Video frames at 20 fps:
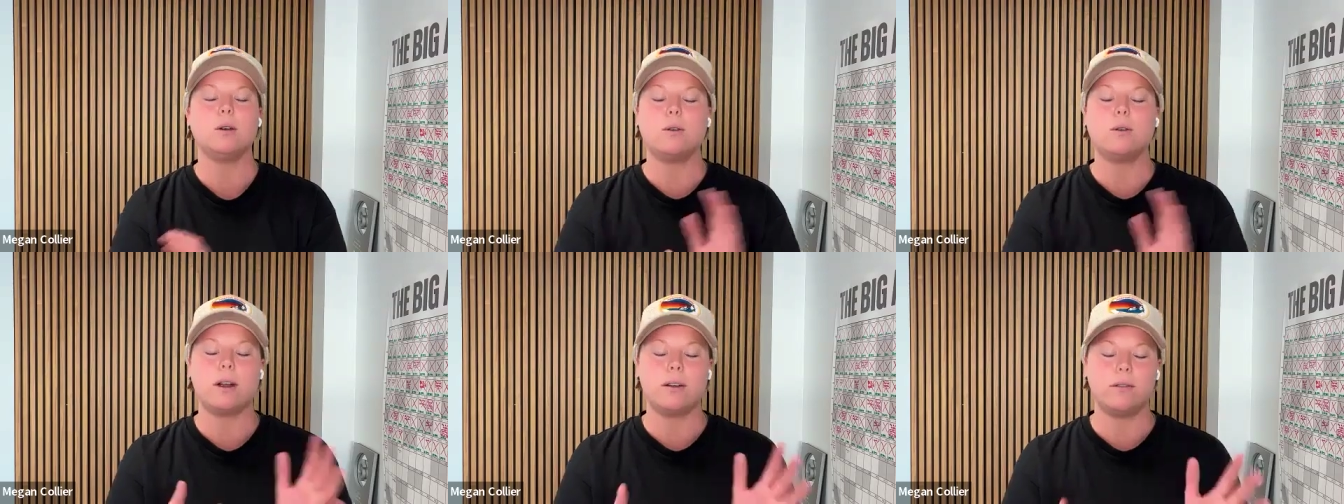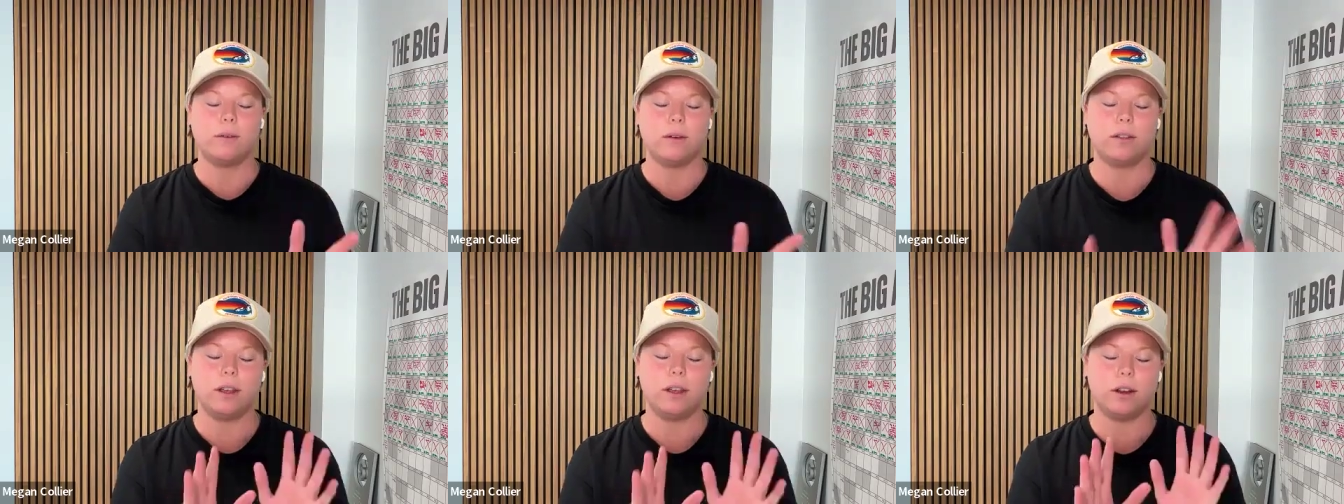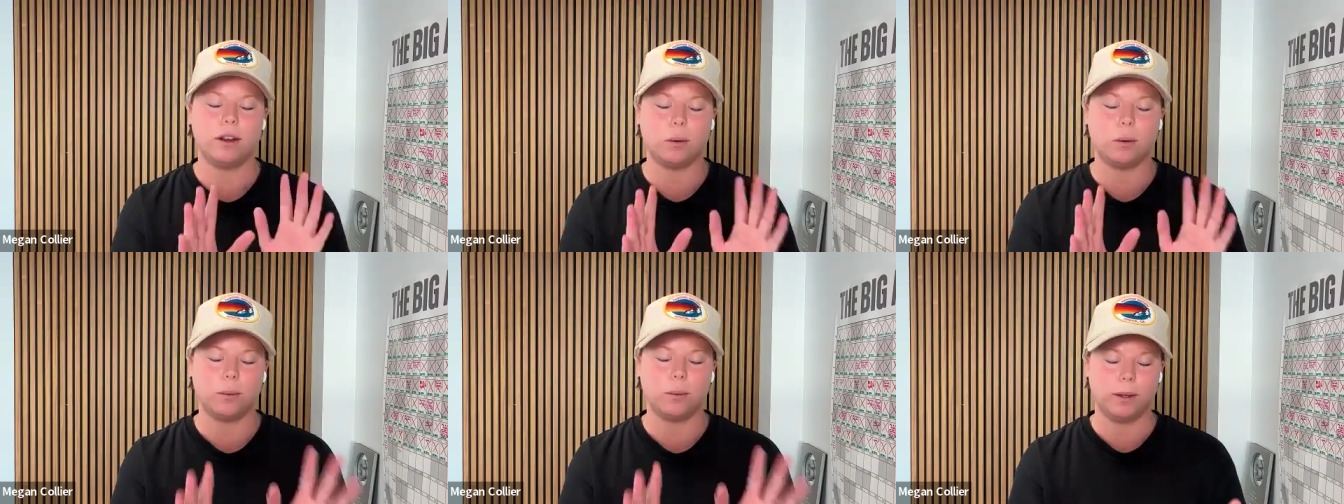grateful that
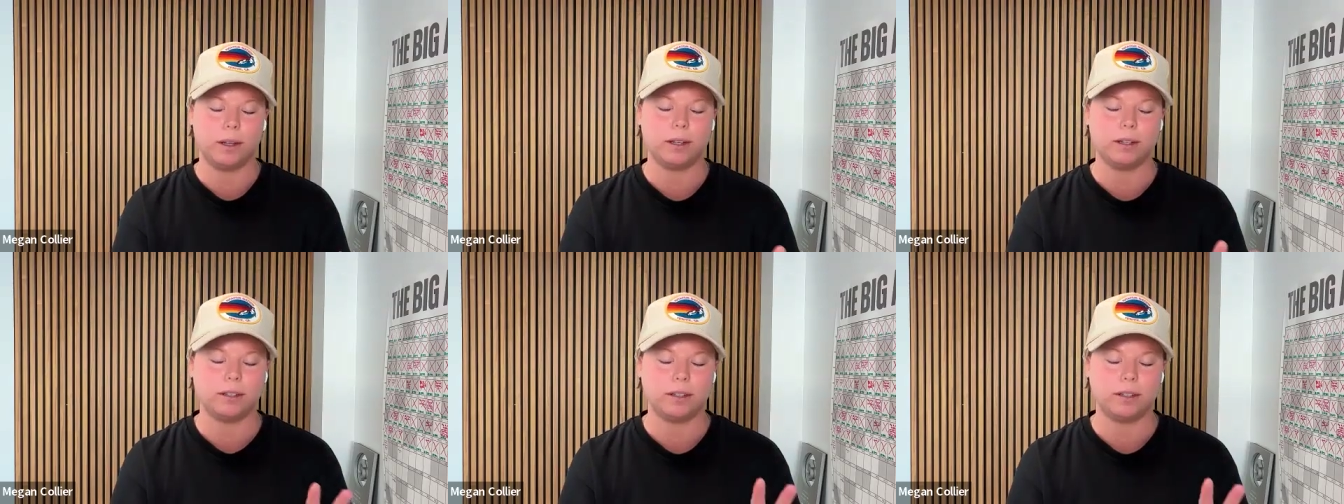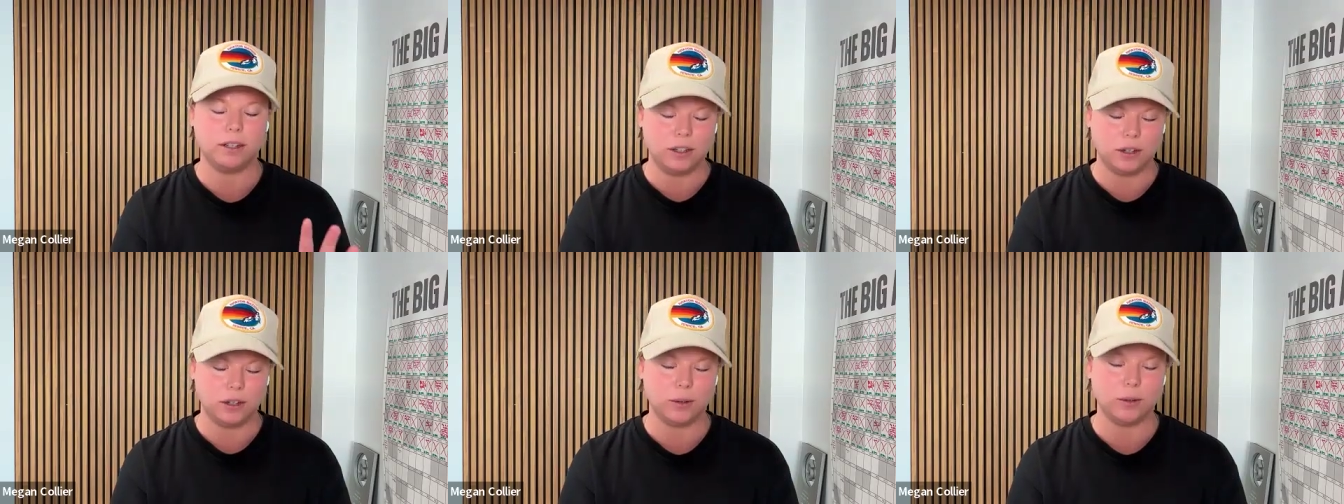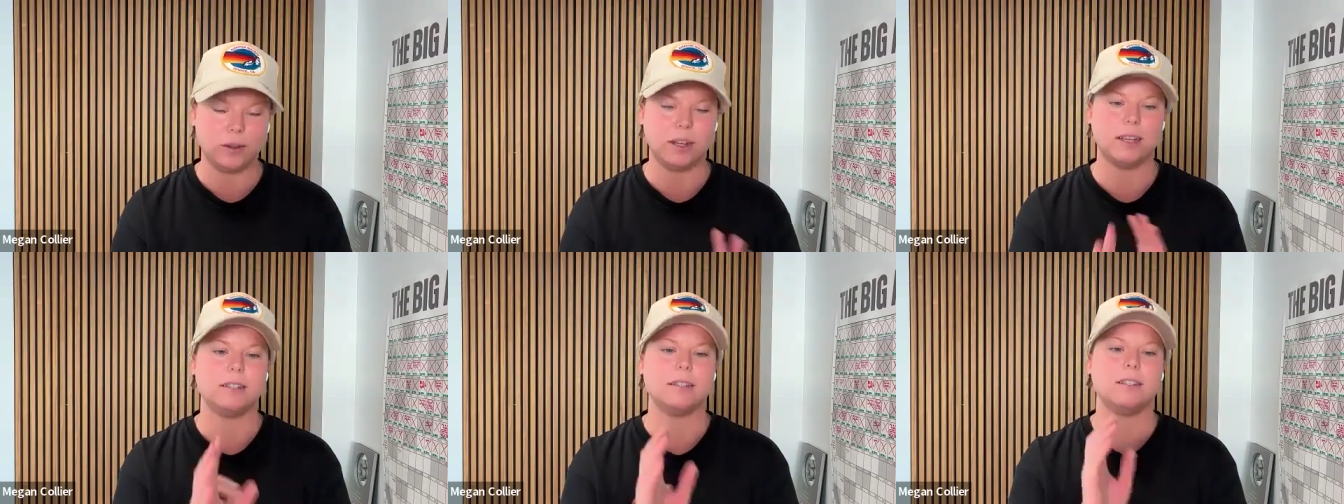you're willing to do
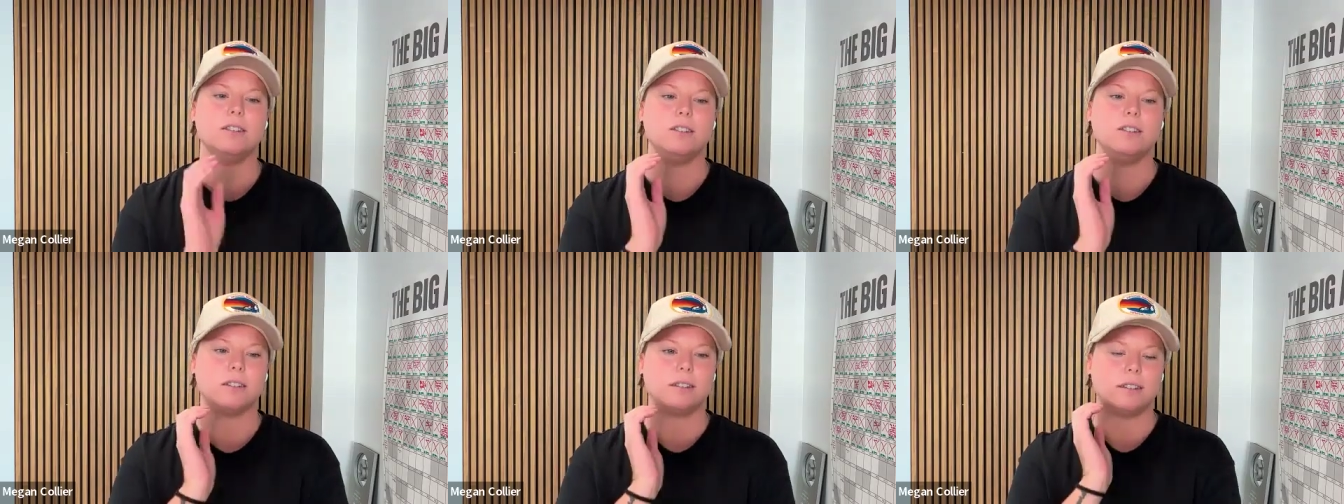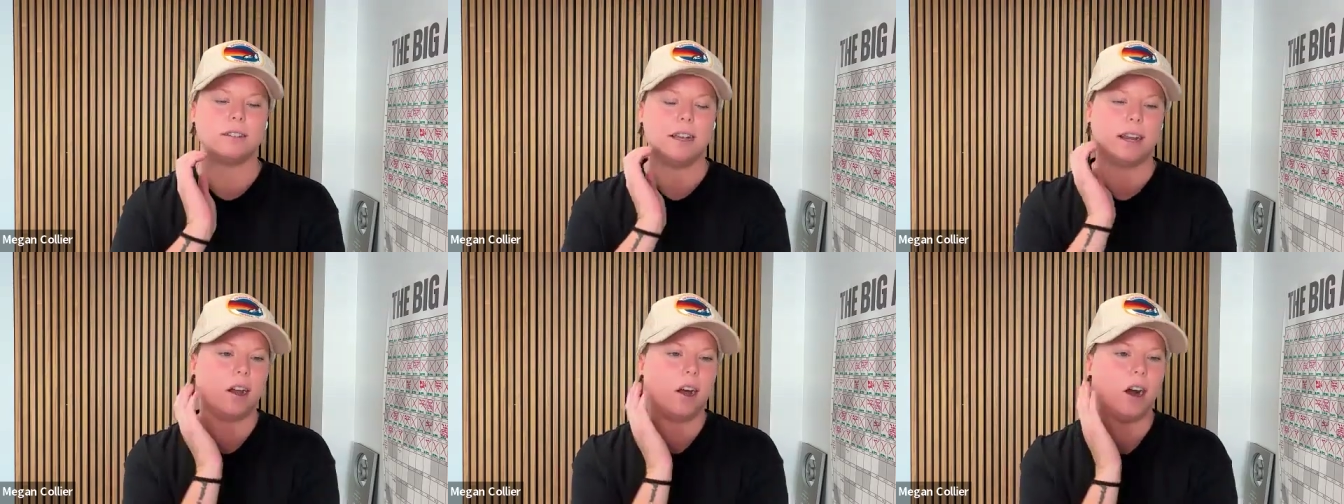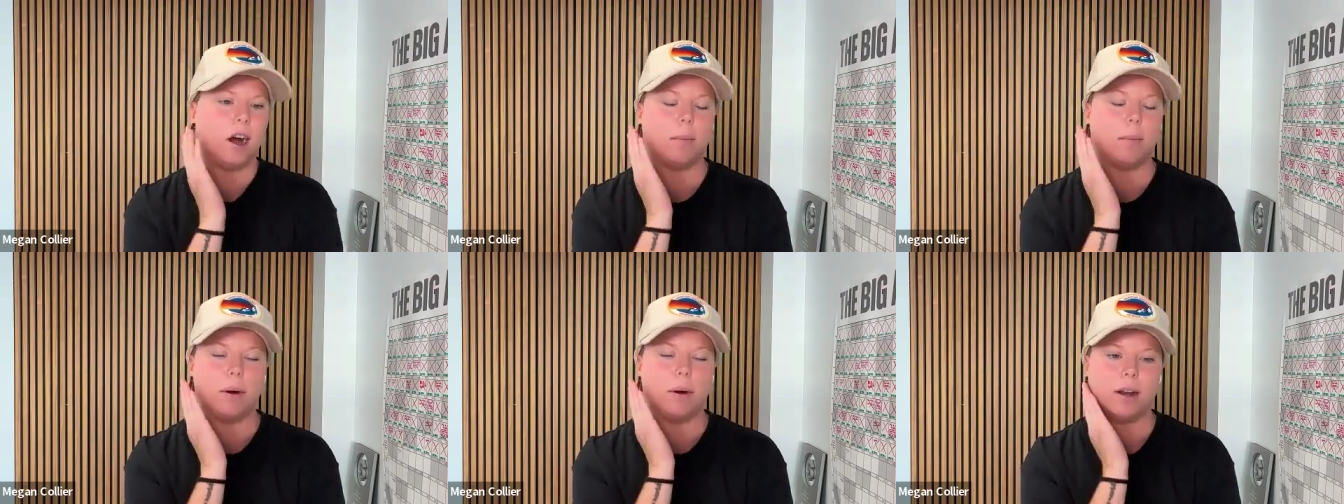this and just like
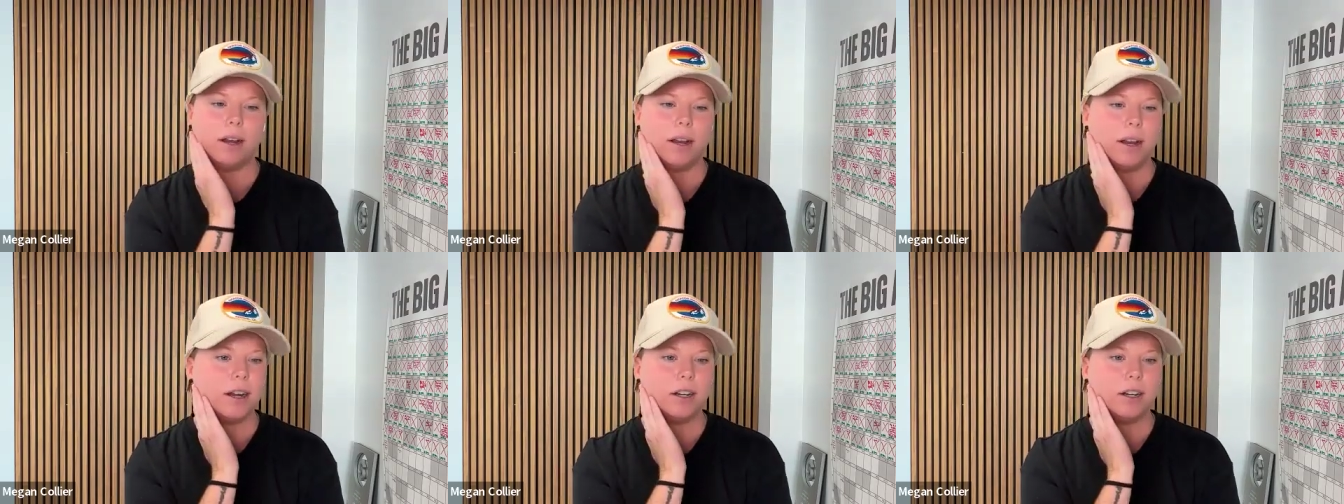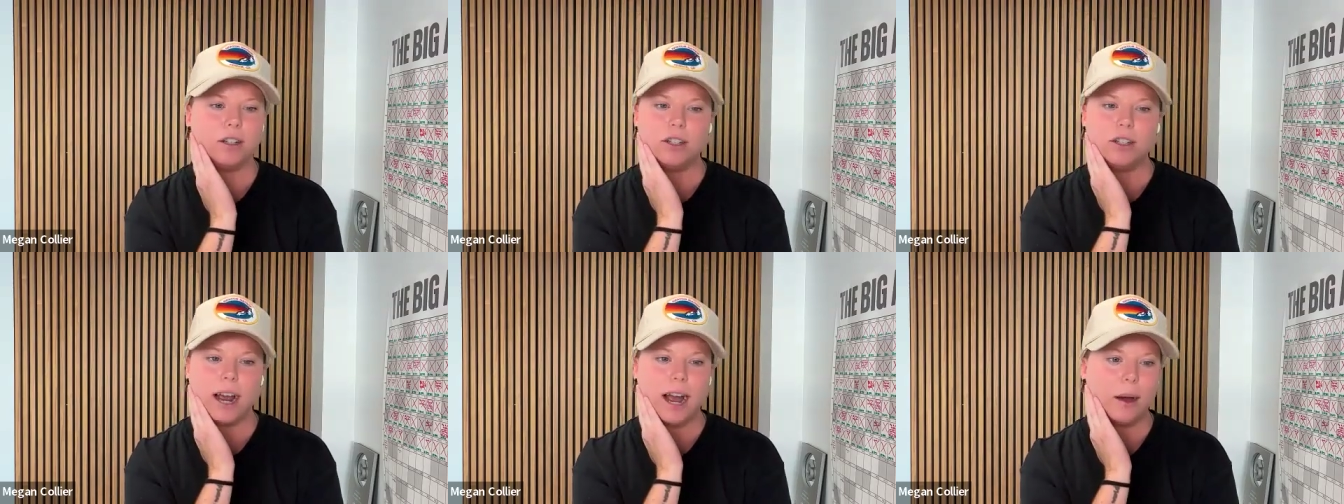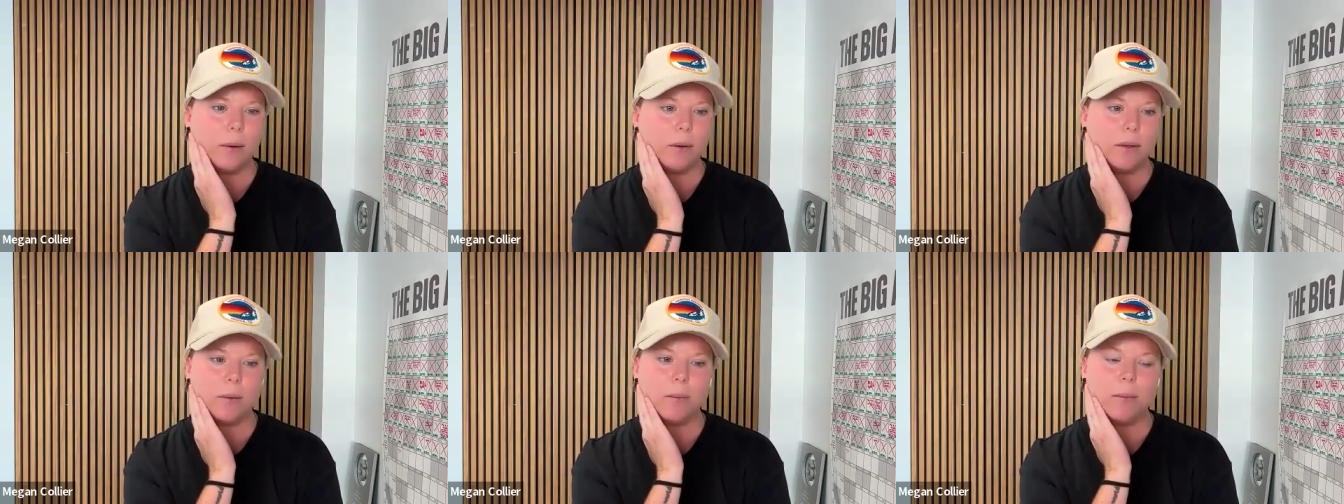hop on here and
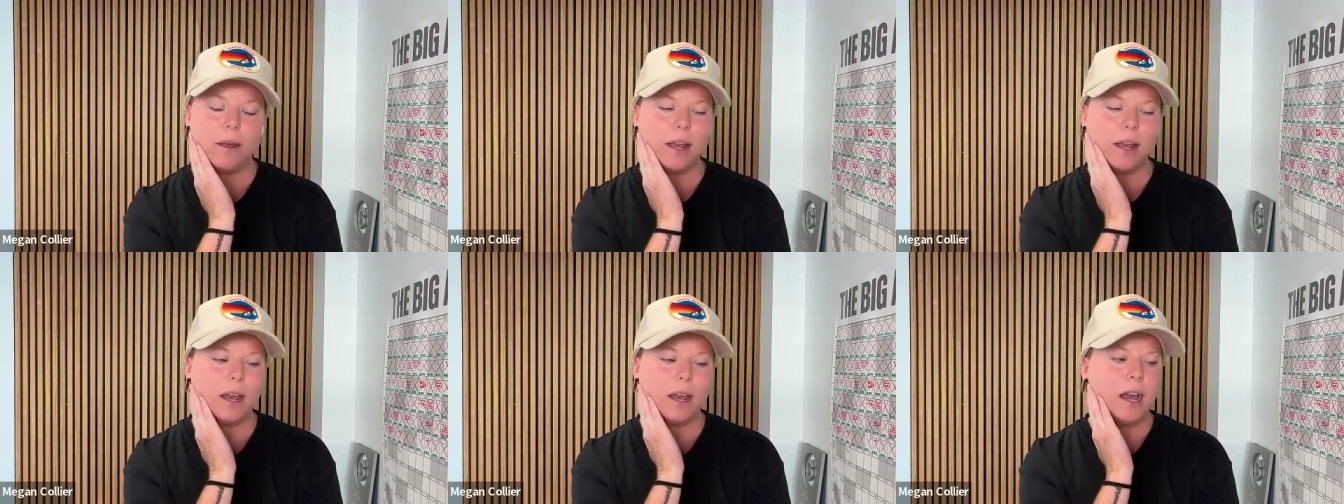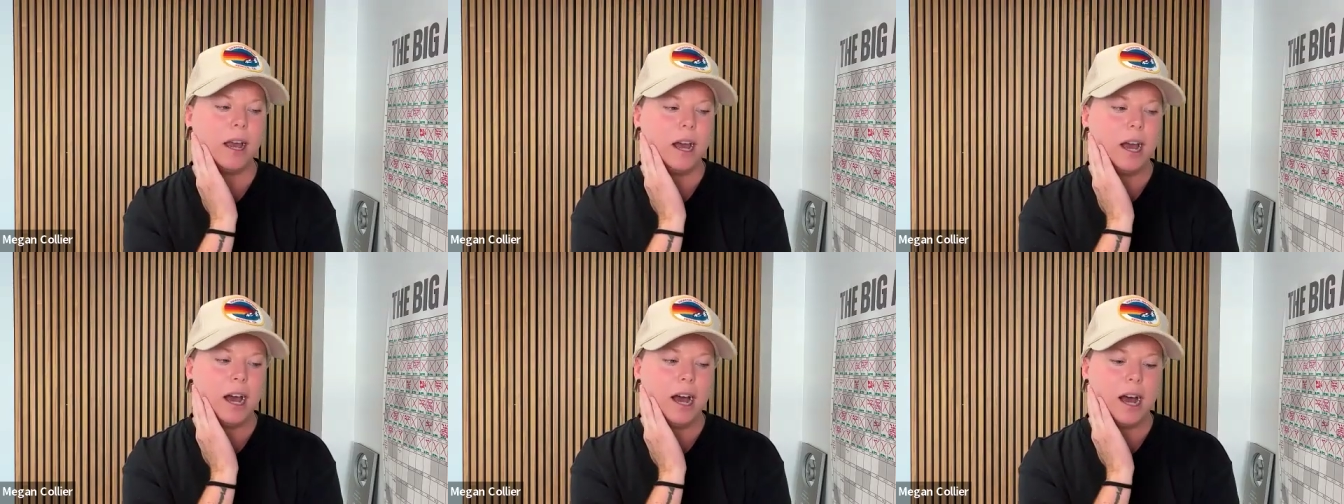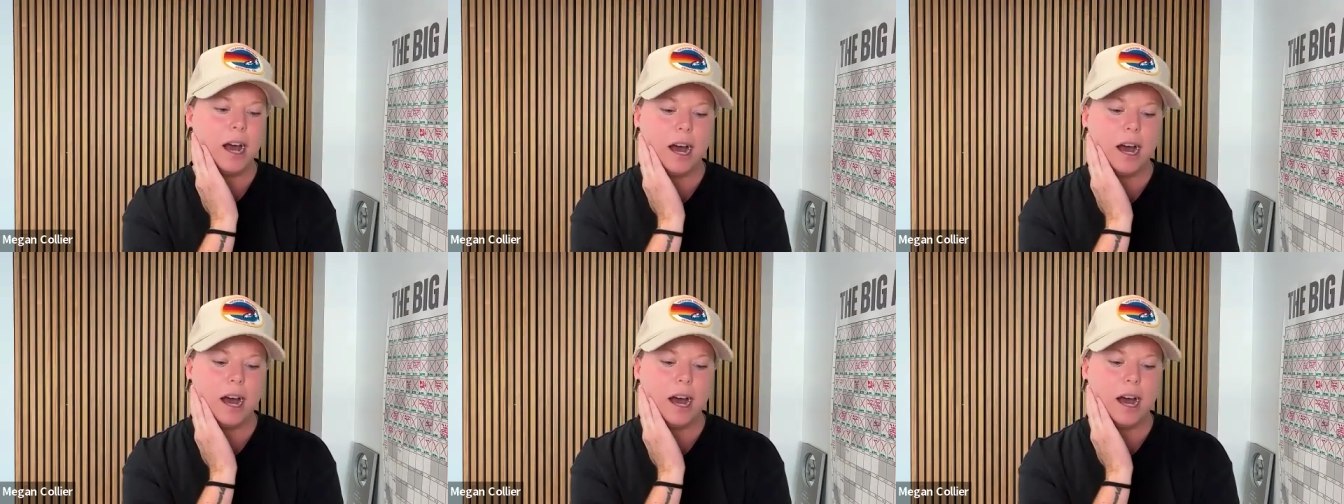chat with me.